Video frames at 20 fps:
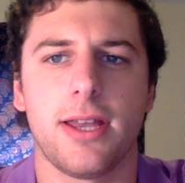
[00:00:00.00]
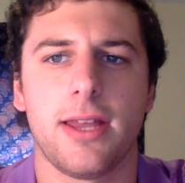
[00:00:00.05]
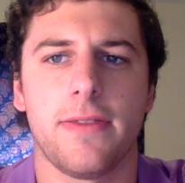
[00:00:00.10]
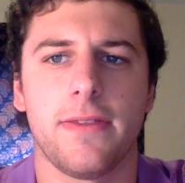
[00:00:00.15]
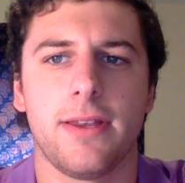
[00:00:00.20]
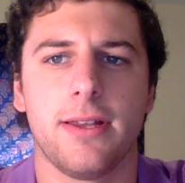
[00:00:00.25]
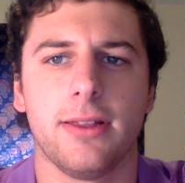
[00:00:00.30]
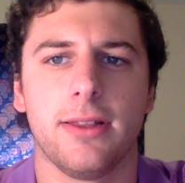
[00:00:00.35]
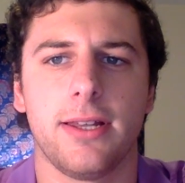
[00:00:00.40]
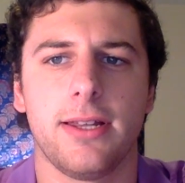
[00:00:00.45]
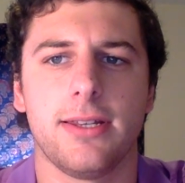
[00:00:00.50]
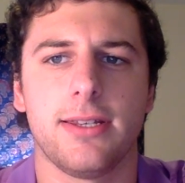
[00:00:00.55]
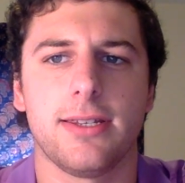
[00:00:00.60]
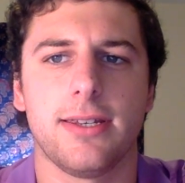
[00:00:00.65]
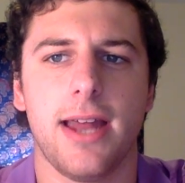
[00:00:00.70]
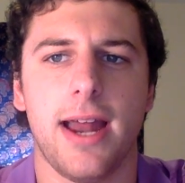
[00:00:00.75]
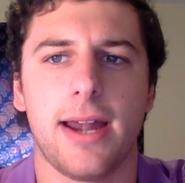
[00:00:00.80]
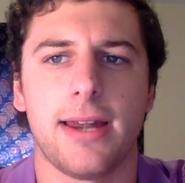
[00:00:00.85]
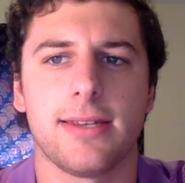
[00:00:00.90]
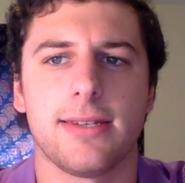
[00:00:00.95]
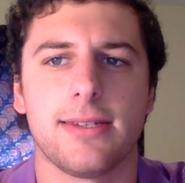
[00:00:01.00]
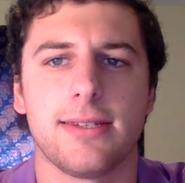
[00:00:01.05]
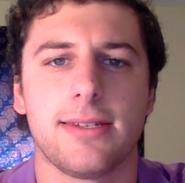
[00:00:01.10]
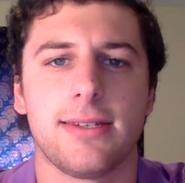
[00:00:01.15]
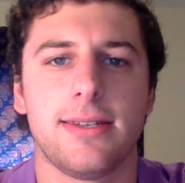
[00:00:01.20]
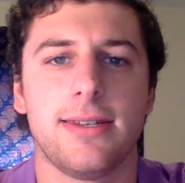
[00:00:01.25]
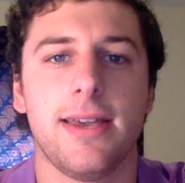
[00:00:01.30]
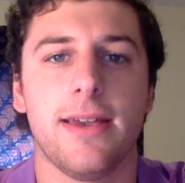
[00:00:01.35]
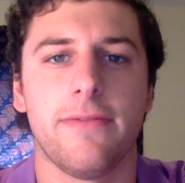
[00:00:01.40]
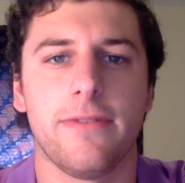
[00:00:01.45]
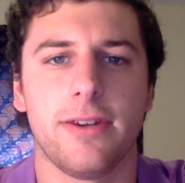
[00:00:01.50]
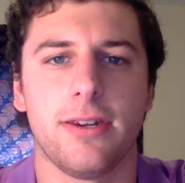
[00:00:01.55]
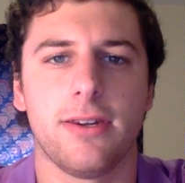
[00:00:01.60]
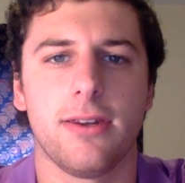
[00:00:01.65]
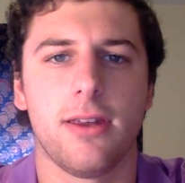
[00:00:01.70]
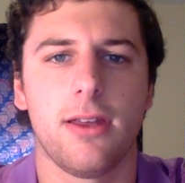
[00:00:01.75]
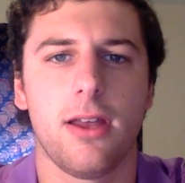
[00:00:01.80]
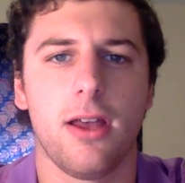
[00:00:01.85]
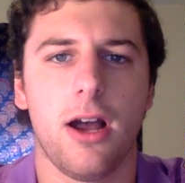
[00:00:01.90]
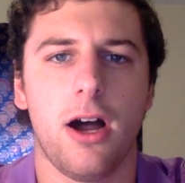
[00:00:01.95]
and the elite status is given
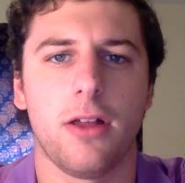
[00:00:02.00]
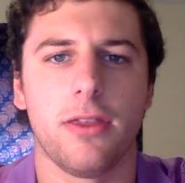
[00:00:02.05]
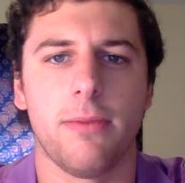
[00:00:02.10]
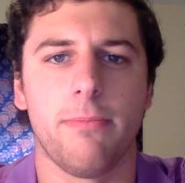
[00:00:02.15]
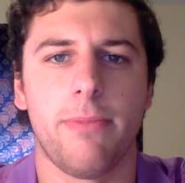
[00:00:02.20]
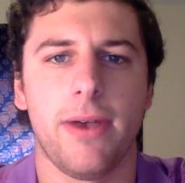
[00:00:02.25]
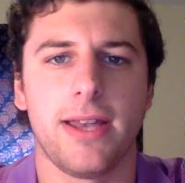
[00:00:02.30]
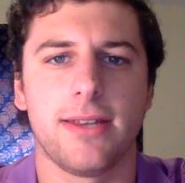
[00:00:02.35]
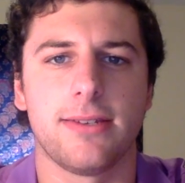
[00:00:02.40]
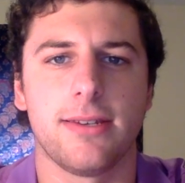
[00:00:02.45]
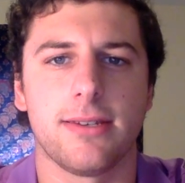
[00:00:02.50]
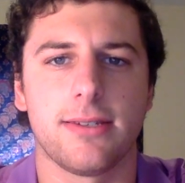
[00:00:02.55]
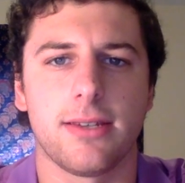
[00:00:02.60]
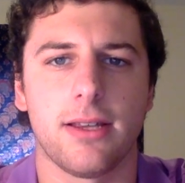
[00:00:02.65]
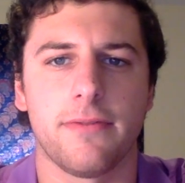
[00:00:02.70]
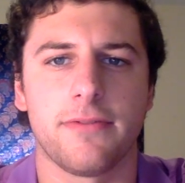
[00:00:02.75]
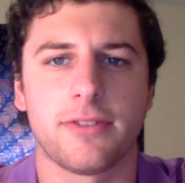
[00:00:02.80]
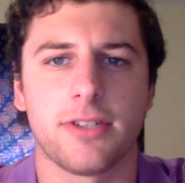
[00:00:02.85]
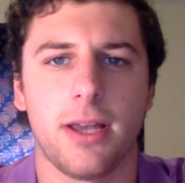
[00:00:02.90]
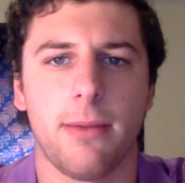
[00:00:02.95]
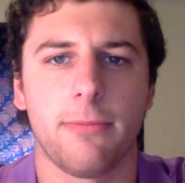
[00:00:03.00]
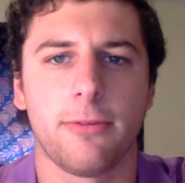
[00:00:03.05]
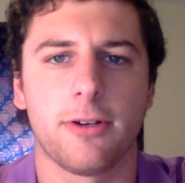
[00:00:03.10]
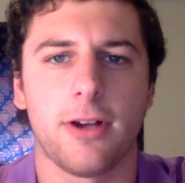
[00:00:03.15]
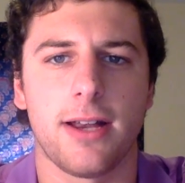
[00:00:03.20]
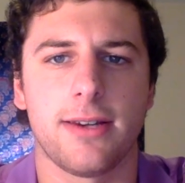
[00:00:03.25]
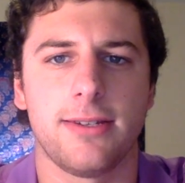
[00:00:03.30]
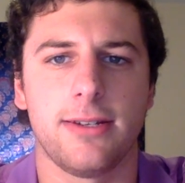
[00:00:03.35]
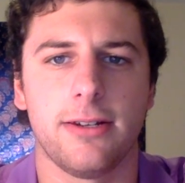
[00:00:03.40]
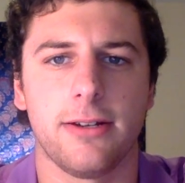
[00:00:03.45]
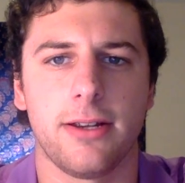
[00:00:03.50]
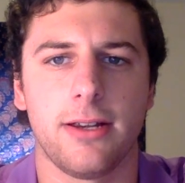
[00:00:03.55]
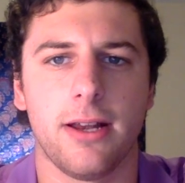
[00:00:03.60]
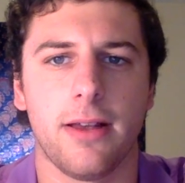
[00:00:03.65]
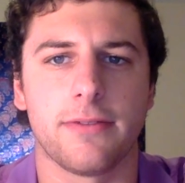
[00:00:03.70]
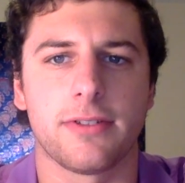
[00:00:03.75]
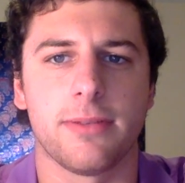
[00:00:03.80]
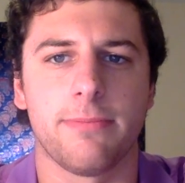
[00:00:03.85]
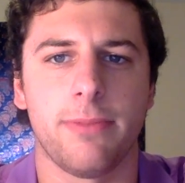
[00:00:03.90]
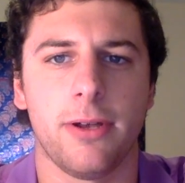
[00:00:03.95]
on the basis of some criterion
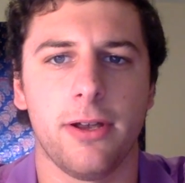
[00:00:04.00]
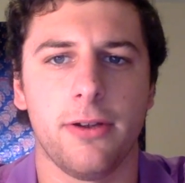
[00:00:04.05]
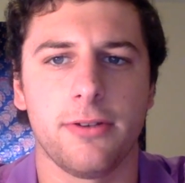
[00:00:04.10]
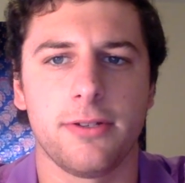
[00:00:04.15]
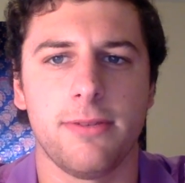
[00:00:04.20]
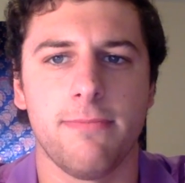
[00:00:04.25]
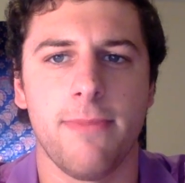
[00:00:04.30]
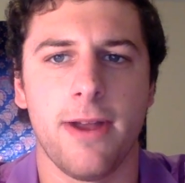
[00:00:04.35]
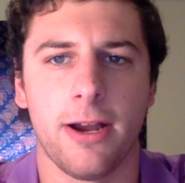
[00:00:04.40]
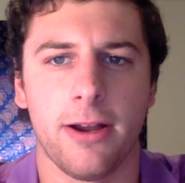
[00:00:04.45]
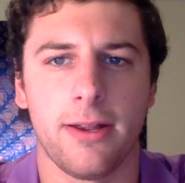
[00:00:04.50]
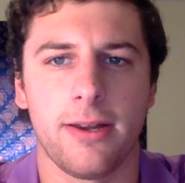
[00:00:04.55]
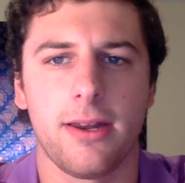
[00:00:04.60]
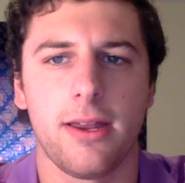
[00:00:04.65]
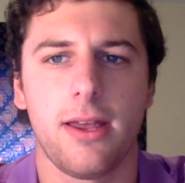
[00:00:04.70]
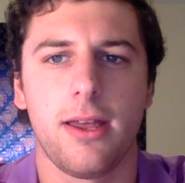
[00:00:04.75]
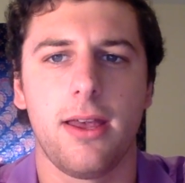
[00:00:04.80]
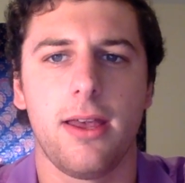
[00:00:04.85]
of supposed merit